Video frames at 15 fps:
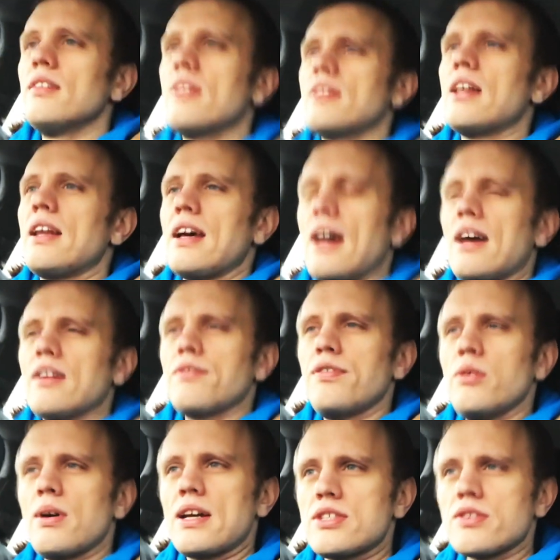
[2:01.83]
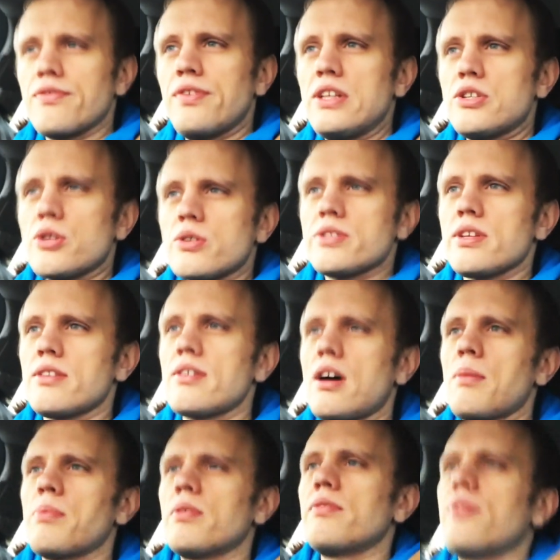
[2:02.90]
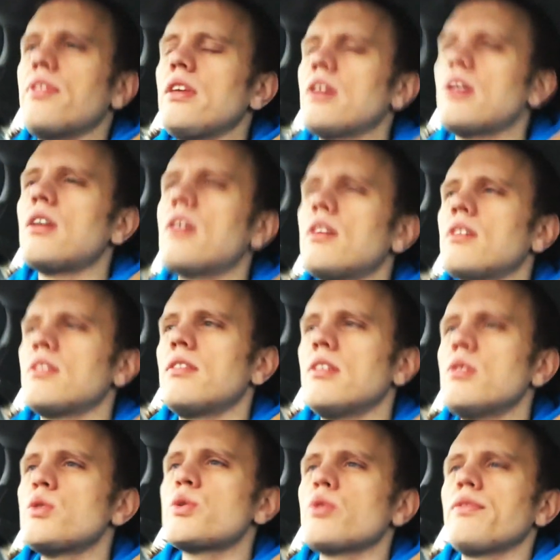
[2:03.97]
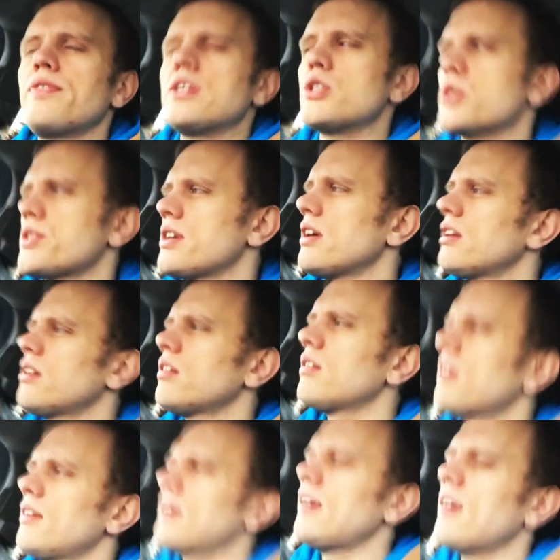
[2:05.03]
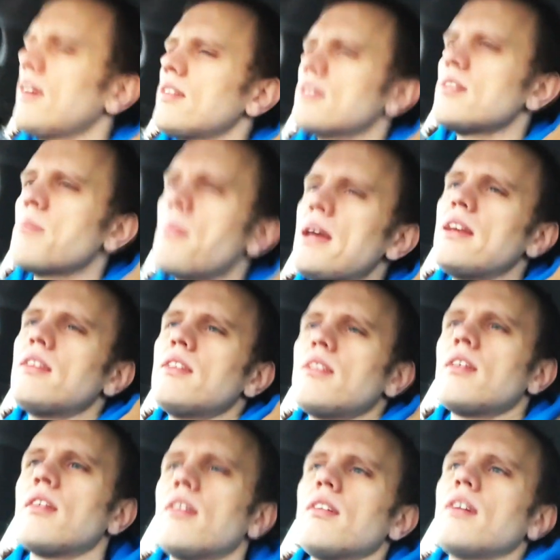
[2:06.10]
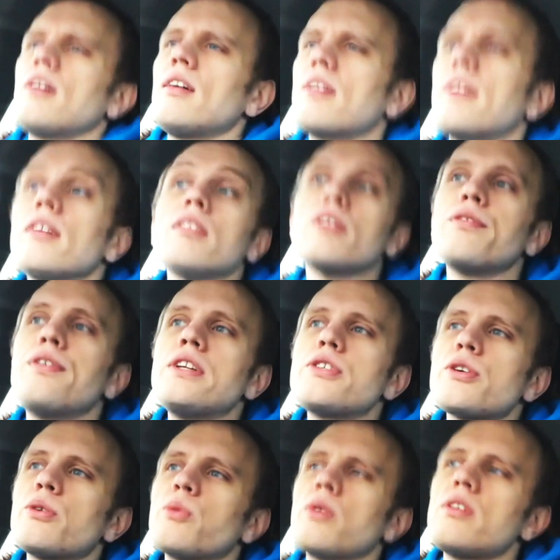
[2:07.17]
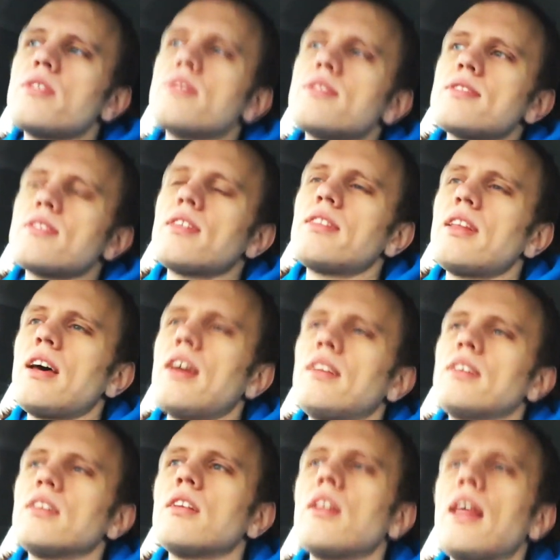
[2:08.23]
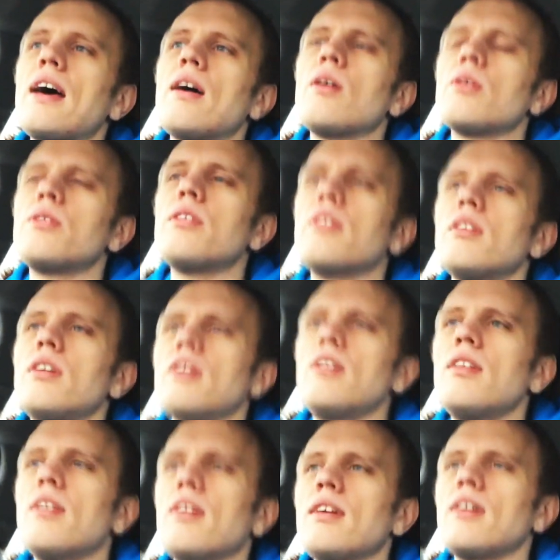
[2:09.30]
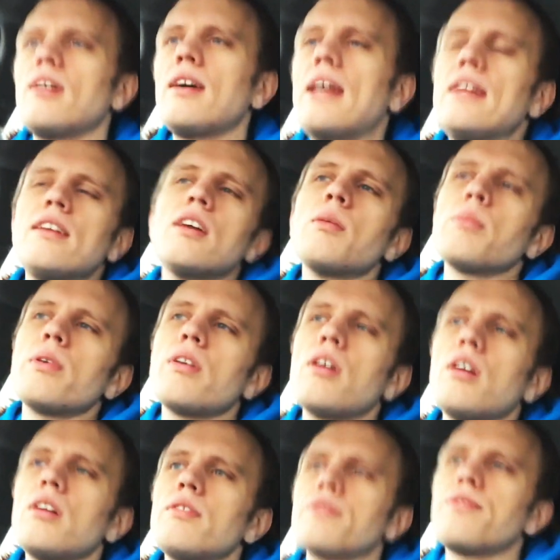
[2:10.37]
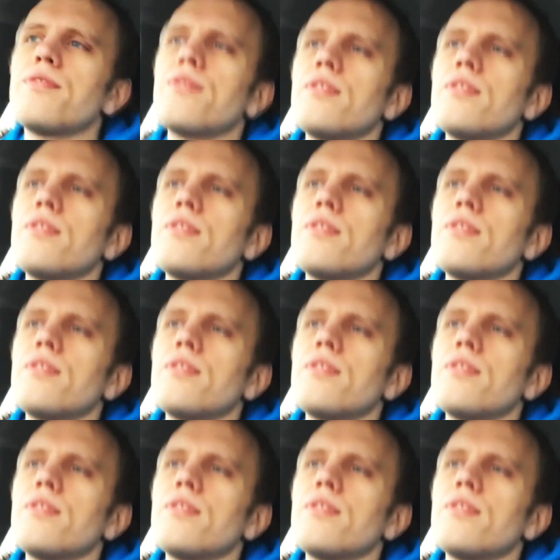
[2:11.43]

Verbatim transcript: that had a few extra features on top of the usual feature set. And the main killer feature was that it allowed any number of